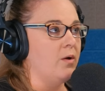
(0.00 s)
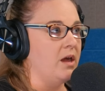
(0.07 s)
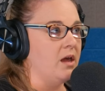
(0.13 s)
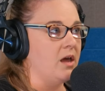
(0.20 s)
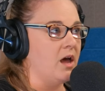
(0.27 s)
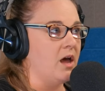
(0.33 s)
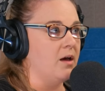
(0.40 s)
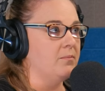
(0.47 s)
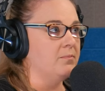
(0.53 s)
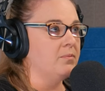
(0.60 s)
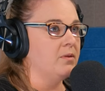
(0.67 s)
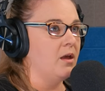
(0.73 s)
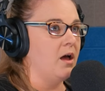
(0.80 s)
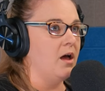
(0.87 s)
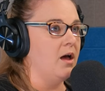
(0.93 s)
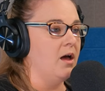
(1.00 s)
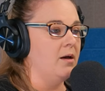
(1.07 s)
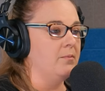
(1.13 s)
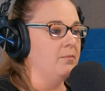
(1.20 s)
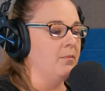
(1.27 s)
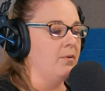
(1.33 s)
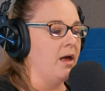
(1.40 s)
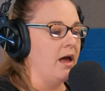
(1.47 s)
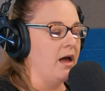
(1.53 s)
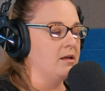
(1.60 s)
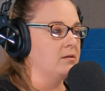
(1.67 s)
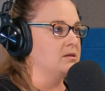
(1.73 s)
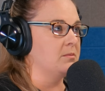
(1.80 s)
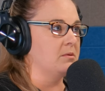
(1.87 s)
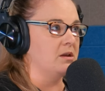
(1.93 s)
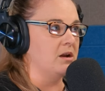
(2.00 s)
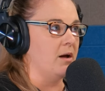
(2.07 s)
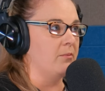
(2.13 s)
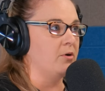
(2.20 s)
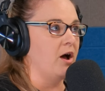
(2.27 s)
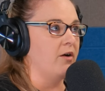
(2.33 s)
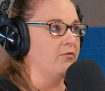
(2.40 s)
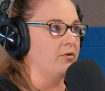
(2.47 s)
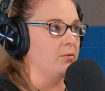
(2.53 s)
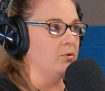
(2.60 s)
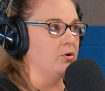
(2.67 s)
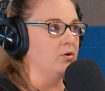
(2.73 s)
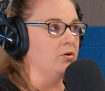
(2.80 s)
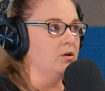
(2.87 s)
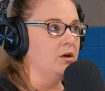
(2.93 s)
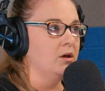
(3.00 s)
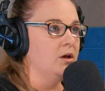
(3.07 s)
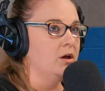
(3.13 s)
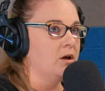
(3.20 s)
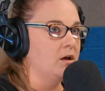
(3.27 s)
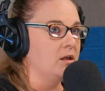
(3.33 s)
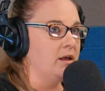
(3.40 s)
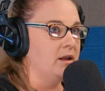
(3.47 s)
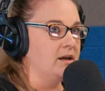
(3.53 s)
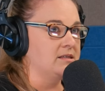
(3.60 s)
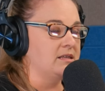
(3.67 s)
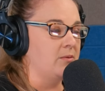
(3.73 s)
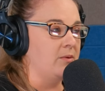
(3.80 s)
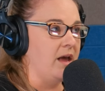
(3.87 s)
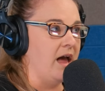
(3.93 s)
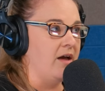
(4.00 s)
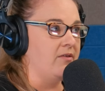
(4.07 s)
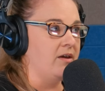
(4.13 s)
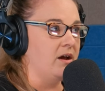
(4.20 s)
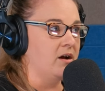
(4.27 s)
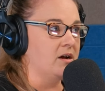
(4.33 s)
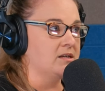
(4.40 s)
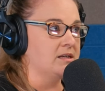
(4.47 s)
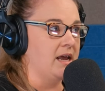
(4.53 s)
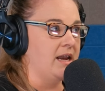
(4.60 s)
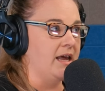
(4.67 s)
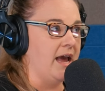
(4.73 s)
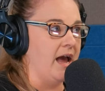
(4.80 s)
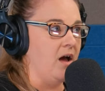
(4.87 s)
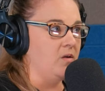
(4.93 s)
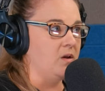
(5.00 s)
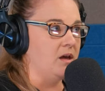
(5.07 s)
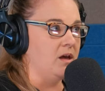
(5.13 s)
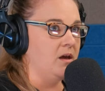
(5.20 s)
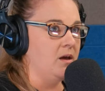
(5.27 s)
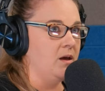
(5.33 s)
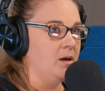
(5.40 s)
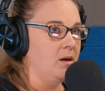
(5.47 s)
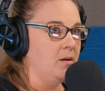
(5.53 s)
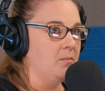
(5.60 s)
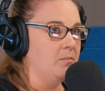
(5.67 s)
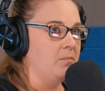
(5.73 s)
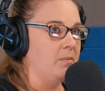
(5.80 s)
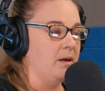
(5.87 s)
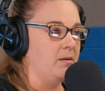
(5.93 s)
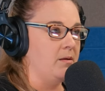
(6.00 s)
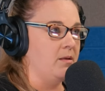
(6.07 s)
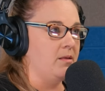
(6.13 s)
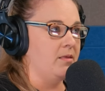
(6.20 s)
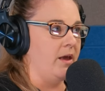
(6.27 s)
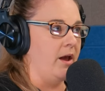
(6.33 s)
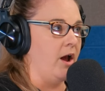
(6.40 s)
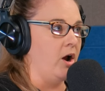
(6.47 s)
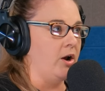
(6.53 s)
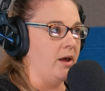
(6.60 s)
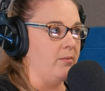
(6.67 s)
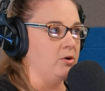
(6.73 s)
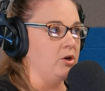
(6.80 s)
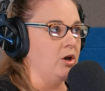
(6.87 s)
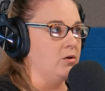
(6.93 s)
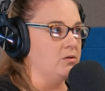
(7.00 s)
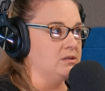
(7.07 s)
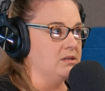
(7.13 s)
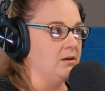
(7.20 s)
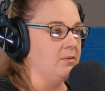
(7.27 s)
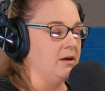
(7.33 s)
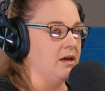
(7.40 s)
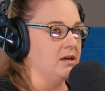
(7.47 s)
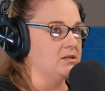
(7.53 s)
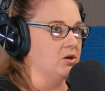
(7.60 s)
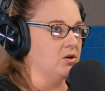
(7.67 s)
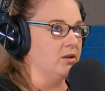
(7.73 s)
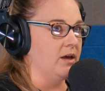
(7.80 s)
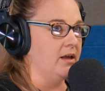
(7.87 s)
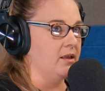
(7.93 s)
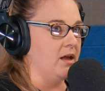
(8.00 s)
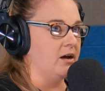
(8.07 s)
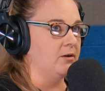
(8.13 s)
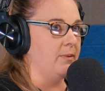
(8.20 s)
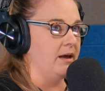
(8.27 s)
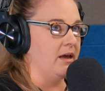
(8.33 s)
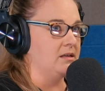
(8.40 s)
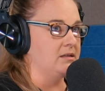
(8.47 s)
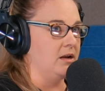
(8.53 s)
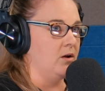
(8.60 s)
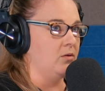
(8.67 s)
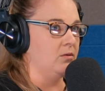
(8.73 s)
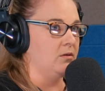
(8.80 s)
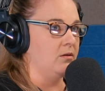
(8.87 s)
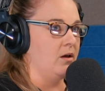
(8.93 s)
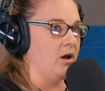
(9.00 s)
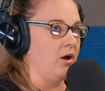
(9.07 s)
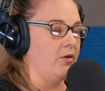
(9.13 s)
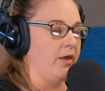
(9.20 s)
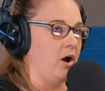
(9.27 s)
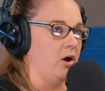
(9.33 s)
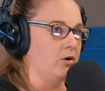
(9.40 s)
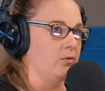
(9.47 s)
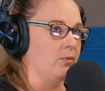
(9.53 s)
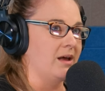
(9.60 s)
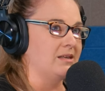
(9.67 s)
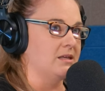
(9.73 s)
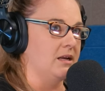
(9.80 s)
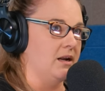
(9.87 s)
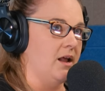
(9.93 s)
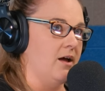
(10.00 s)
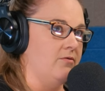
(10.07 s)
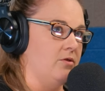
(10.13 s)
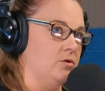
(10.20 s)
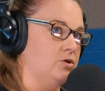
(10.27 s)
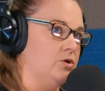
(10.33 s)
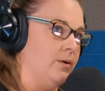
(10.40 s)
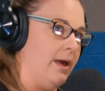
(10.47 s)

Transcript: income at some of the non-profitable clinics that we have here in Taney County, but they aren't able to go see because they're landlocked because they aren't a resident of those two